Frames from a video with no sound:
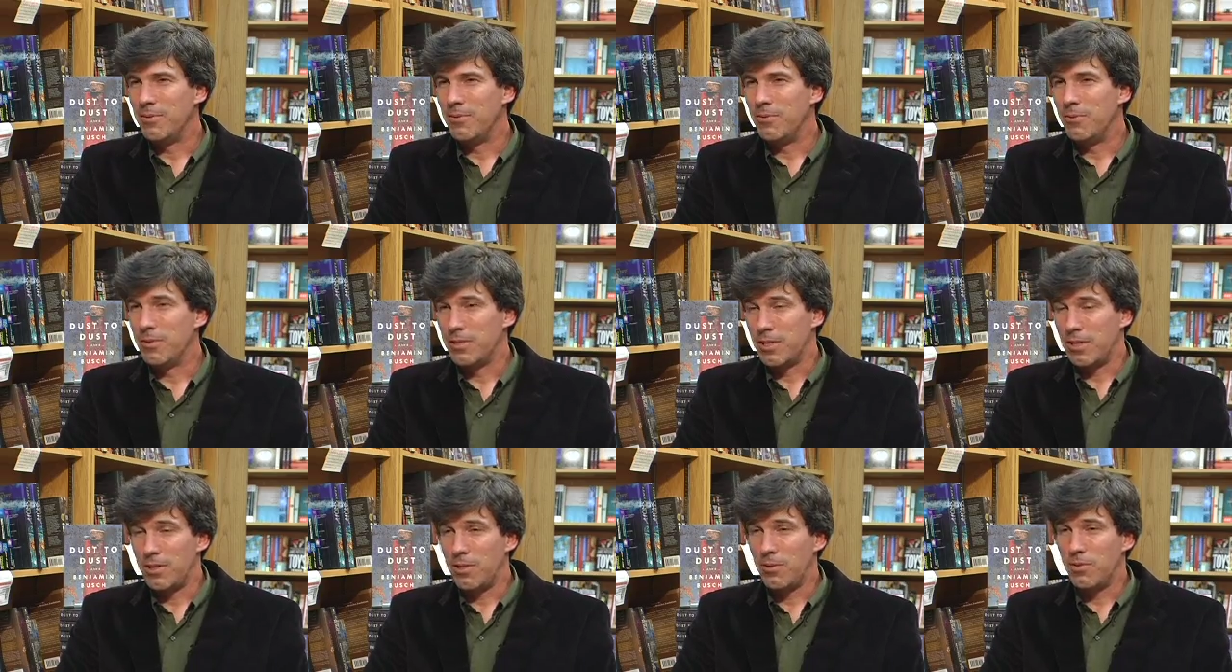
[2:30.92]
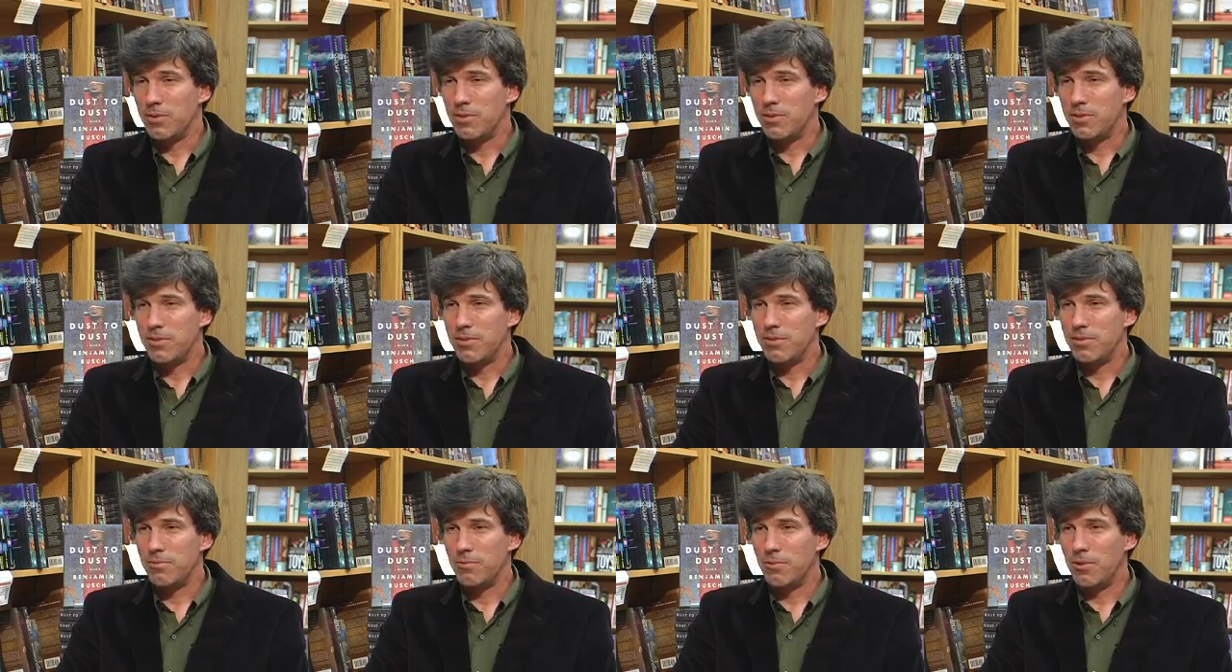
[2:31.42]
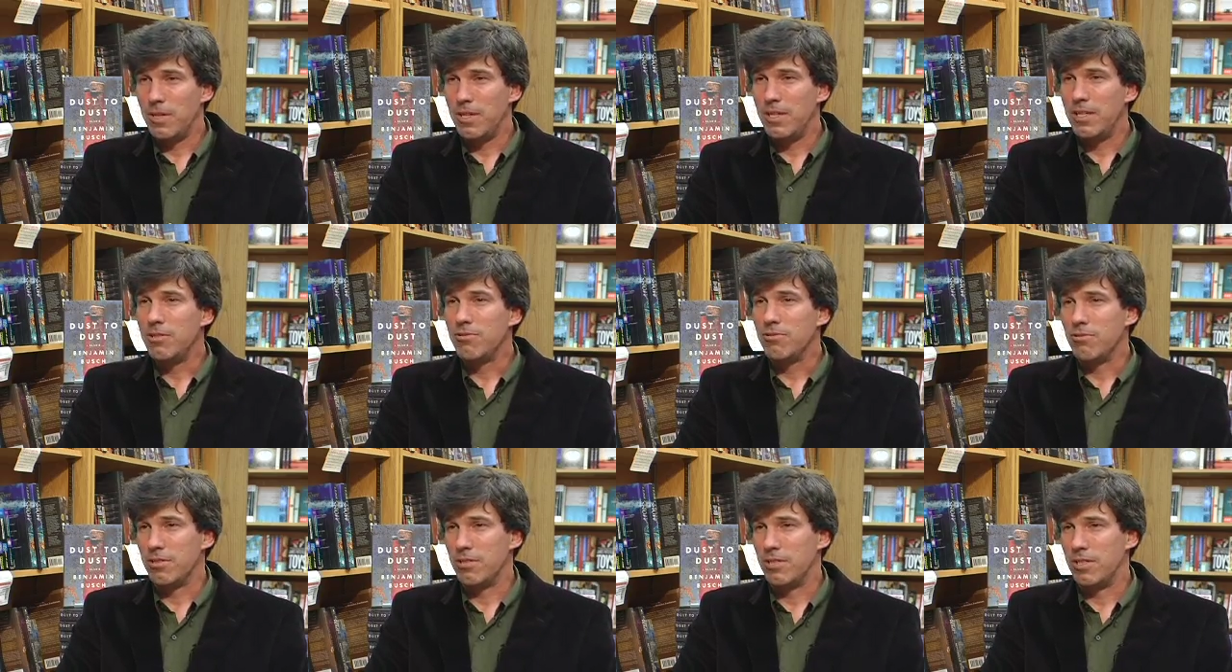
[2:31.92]
which I thought was really
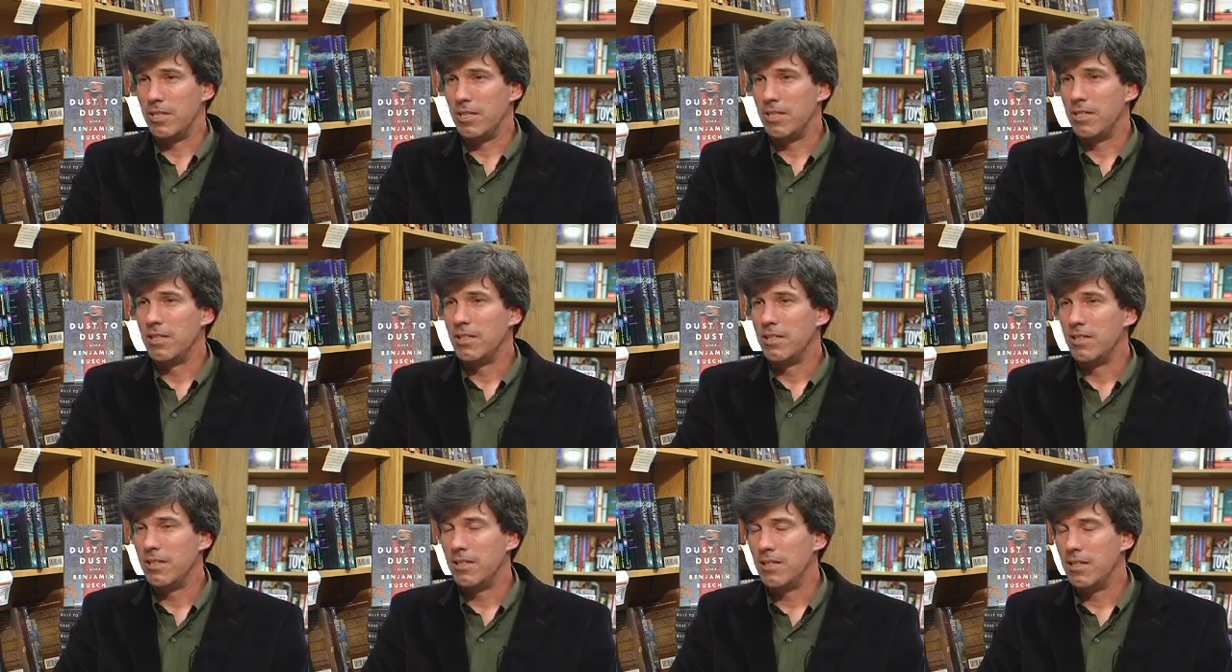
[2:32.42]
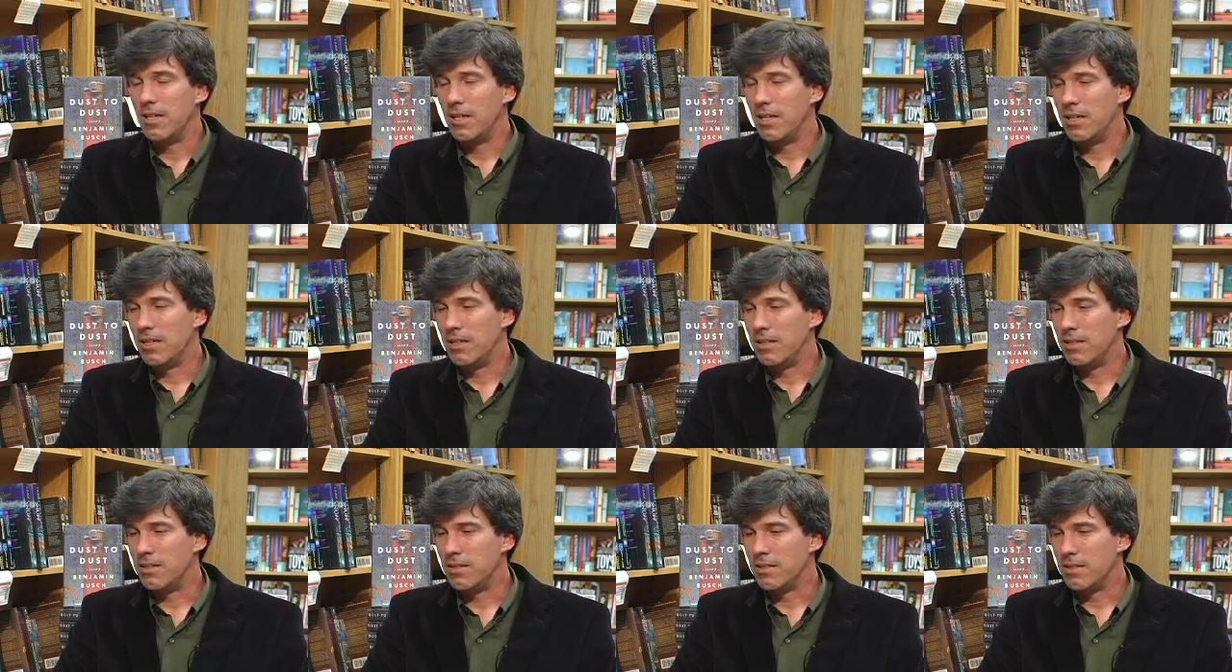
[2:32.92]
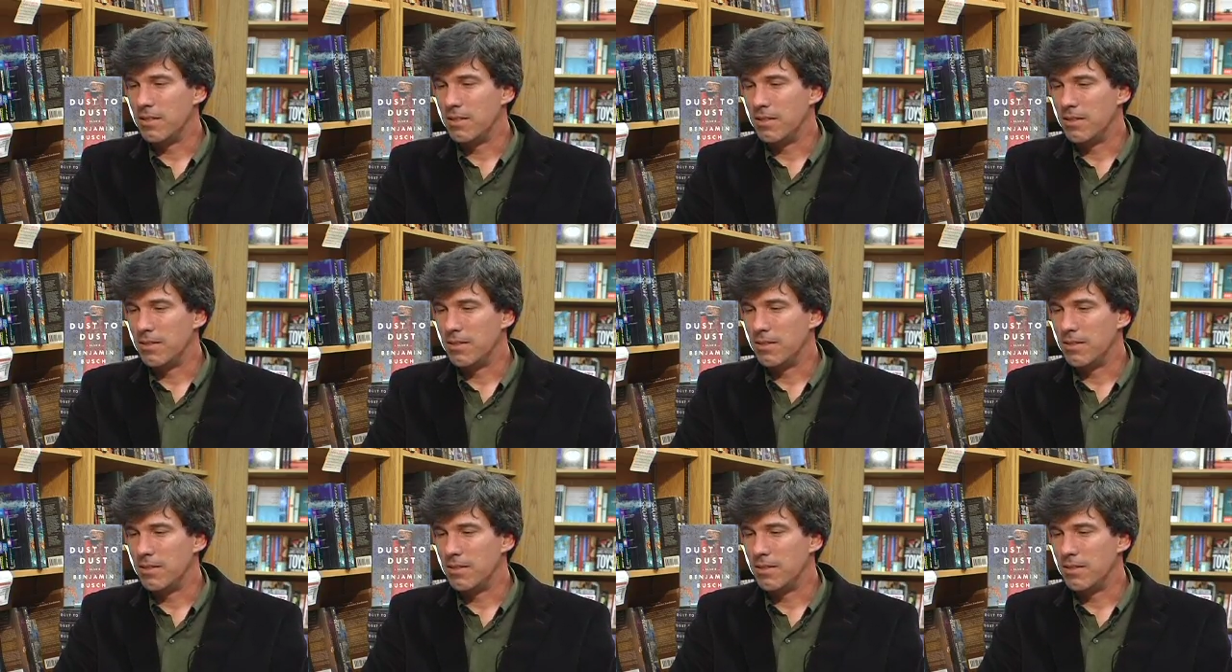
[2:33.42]
interesting, and